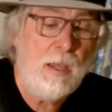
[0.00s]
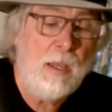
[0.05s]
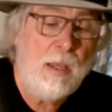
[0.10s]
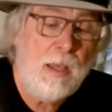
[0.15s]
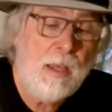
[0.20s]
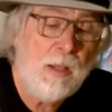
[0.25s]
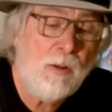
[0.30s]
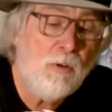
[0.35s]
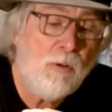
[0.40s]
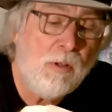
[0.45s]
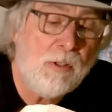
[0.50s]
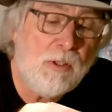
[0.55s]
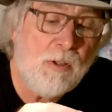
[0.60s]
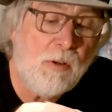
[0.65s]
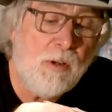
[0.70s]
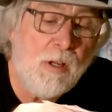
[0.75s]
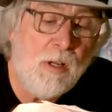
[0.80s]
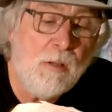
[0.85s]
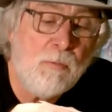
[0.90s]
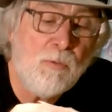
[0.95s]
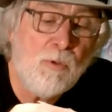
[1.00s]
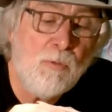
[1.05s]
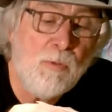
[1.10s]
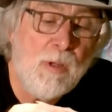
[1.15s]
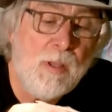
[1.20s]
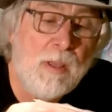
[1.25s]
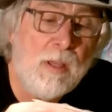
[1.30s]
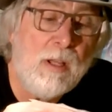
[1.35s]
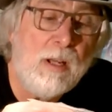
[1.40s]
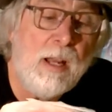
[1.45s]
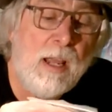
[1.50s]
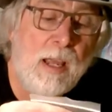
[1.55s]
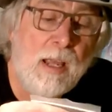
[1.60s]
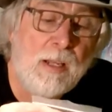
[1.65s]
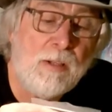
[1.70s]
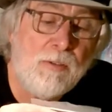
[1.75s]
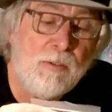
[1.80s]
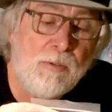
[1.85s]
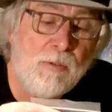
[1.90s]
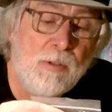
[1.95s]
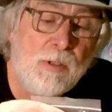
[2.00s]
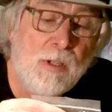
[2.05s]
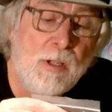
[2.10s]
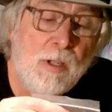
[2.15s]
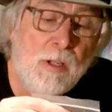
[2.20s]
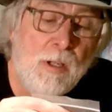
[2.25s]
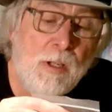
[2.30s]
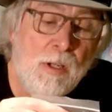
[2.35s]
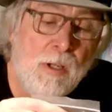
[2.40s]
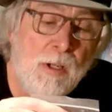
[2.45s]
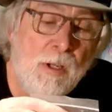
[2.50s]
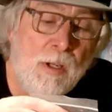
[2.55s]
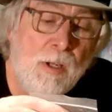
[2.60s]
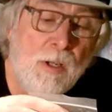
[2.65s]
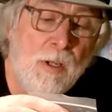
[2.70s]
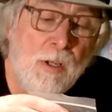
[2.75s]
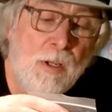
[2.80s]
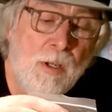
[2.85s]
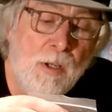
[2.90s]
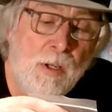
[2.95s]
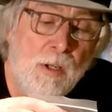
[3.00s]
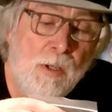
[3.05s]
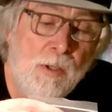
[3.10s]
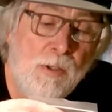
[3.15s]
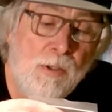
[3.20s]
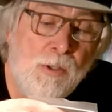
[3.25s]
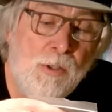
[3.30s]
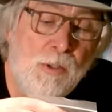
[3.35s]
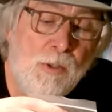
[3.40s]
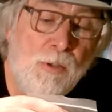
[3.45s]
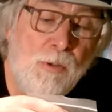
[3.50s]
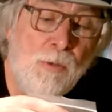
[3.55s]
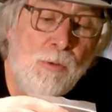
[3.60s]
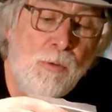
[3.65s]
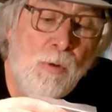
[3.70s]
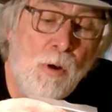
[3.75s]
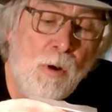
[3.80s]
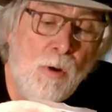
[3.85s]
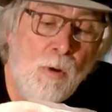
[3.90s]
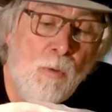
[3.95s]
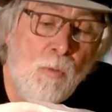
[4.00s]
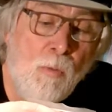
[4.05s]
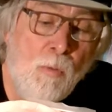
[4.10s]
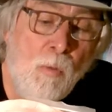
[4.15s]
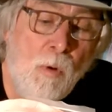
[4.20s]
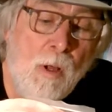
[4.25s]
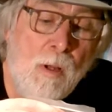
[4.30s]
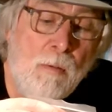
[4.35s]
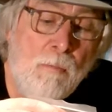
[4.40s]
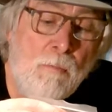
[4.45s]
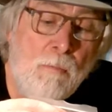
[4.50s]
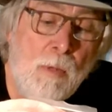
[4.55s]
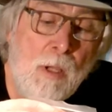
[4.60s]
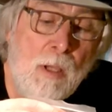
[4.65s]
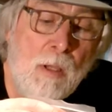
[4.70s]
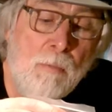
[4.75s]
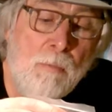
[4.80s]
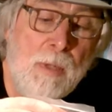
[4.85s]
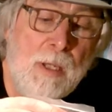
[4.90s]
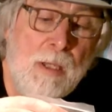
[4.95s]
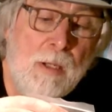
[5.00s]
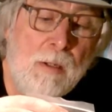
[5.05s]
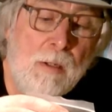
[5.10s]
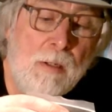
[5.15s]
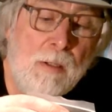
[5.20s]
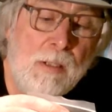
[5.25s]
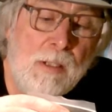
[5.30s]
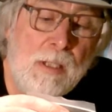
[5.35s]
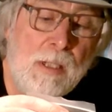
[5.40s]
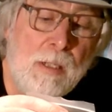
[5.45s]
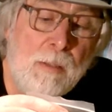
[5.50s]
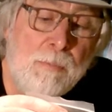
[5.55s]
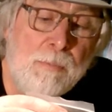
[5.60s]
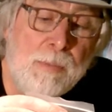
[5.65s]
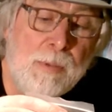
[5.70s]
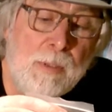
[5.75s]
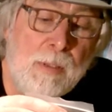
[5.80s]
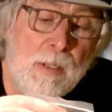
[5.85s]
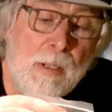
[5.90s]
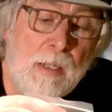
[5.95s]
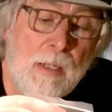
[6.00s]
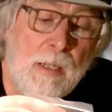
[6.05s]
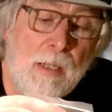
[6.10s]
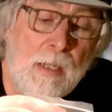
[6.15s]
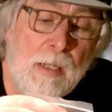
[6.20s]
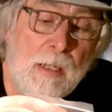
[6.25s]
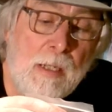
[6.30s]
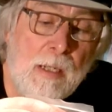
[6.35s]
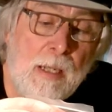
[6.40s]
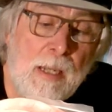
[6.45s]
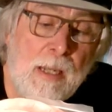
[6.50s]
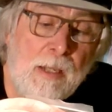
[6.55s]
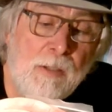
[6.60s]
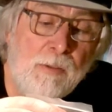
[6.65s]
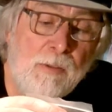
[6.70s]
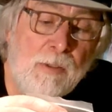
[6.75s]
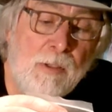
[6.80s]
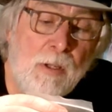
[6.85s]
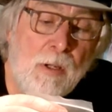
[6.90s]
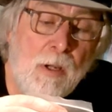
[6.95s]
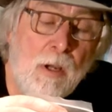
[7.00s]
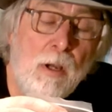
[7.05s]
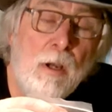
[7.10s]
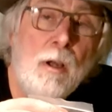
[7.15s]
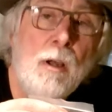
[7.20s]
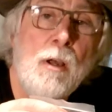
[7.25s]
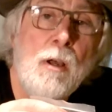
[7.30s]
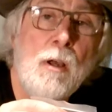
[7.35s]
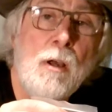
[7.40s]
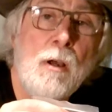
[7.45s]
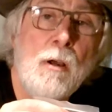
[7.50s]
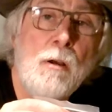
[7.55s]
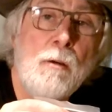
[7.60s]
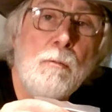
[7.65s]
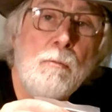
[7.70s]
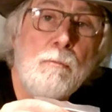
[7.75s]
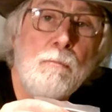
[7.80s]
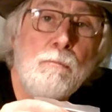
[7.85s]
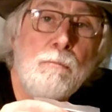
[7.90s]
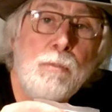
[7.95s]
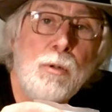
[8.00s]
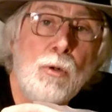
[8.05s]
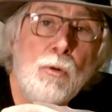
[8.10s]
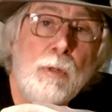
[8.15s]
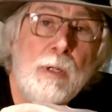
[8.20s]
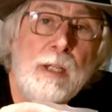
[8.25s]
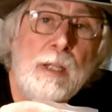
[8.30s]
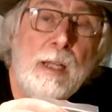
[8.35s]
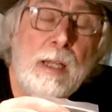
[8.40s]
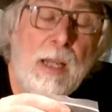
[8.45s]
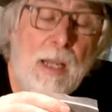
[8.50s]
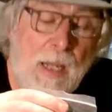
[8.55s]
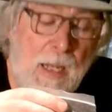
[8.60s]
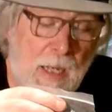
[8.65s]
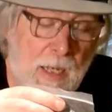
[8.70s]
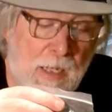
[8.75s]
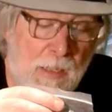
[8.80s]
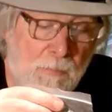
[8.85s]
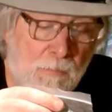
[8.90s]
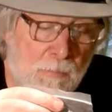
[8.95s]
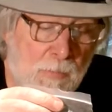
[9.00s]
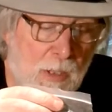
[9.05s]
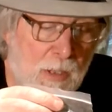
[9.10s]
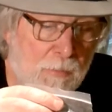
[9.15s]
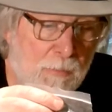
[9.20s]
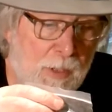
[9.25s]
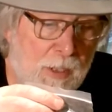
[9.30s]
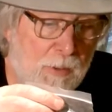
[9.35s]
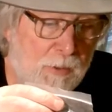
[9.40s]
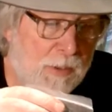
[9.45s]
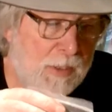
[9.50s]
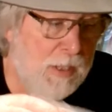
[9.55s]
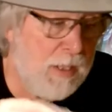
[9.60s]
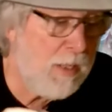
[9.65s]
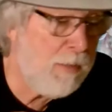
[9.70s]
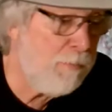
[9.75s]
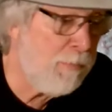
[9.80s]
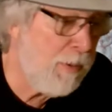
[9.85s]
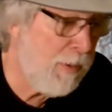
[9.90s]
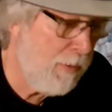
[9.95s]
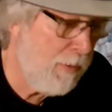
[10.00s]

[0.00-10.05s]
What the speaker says: It also comes with an extra 2 1mm tips and an extra 0.8 millimeter tip.